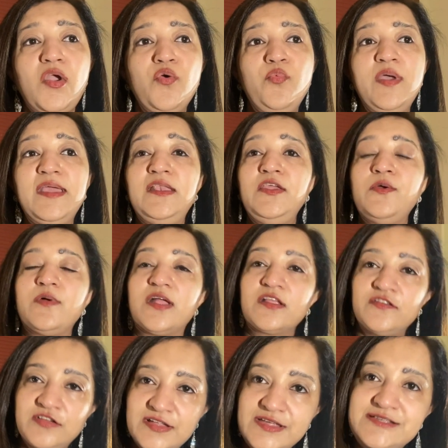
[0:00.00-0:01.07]
when you
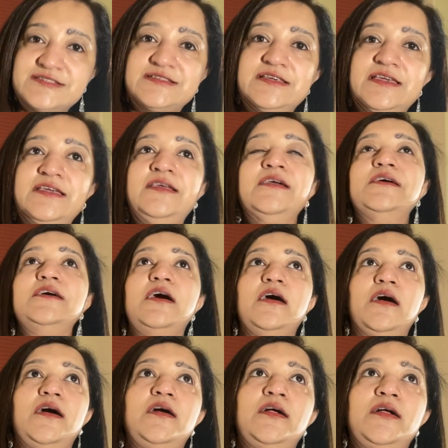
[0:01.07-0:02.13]
actually see,
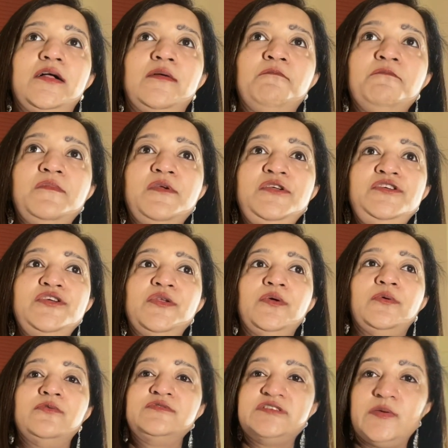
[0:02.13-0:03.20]

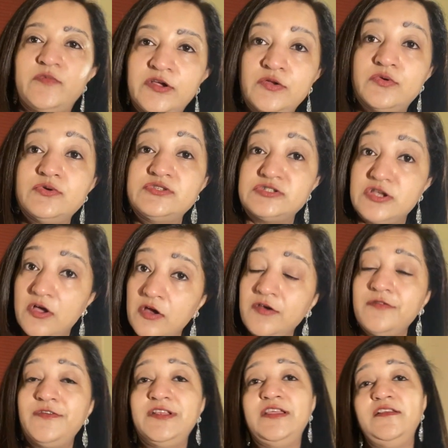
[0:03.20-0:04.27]
someone who's not
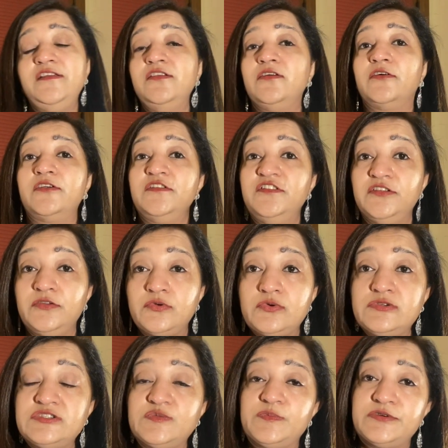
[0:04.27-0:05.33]
of an Indian origin,
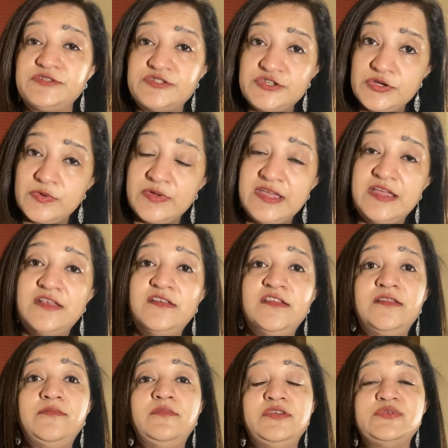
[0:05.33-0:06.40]
who's pursuing
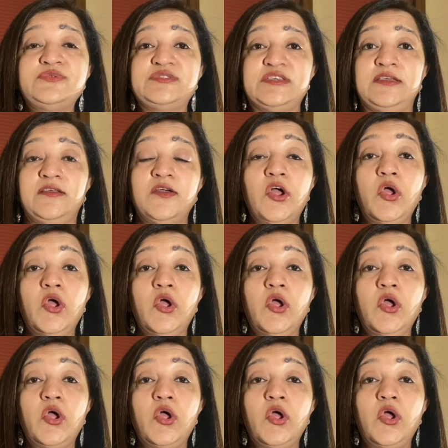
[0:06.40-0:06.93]
Indian music